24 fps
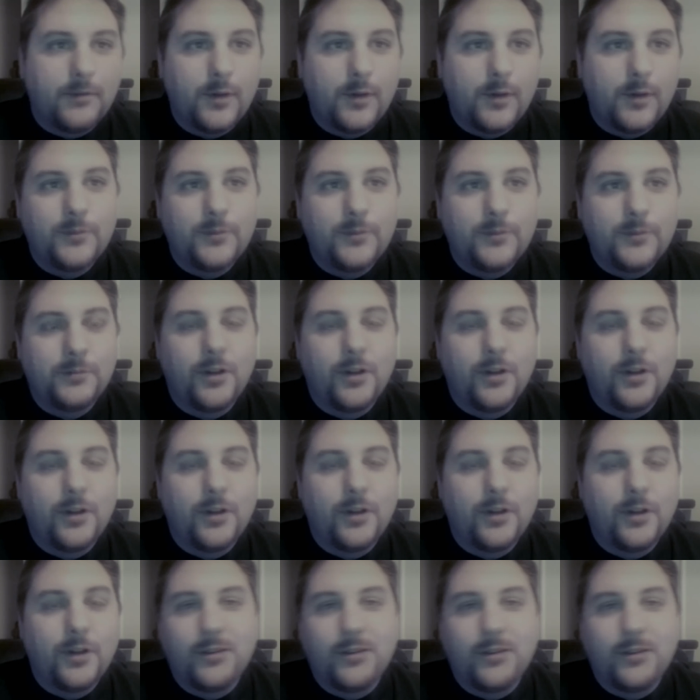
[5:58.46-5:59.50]
rooms,
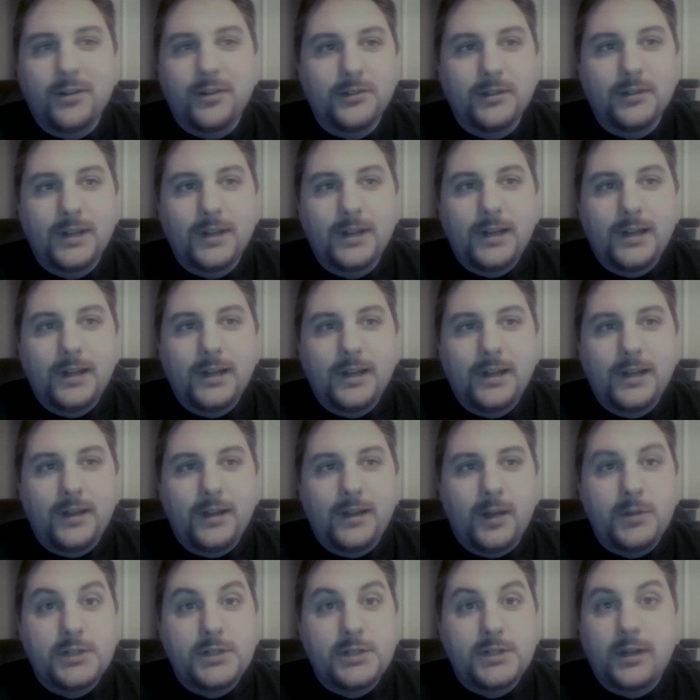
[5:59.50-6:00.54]
corridors.
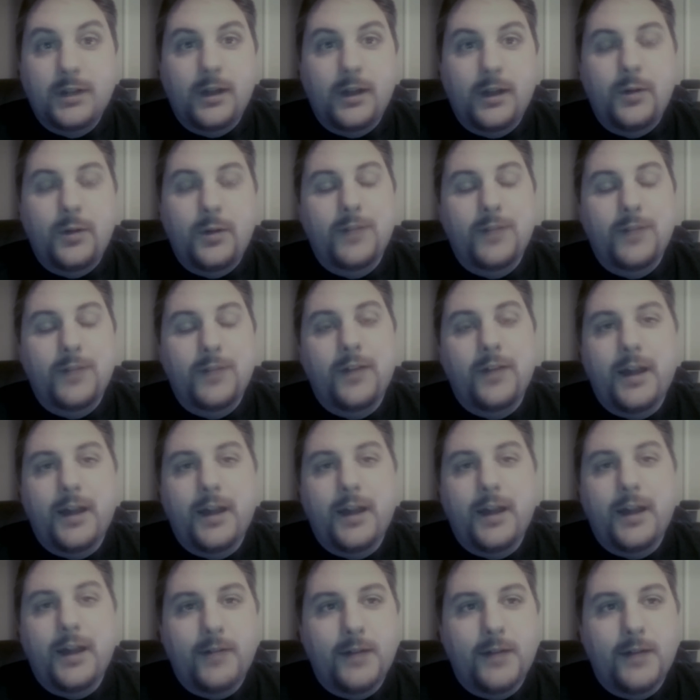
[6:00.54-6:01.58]
We just did a quick fly
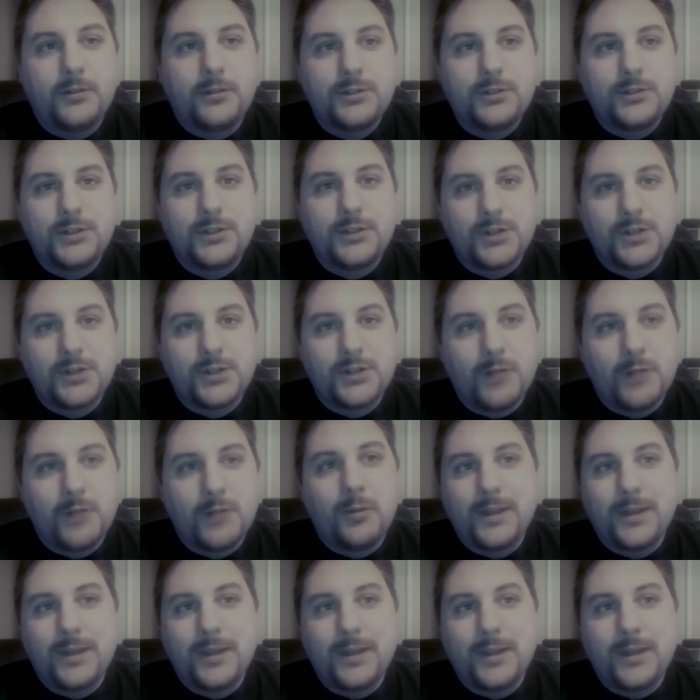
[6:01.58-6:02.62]
around to show
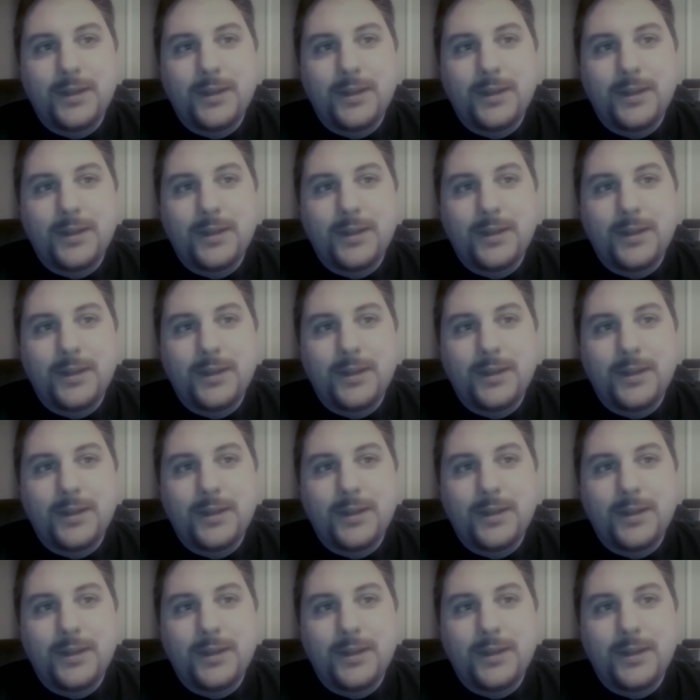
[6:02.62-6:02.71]
what we.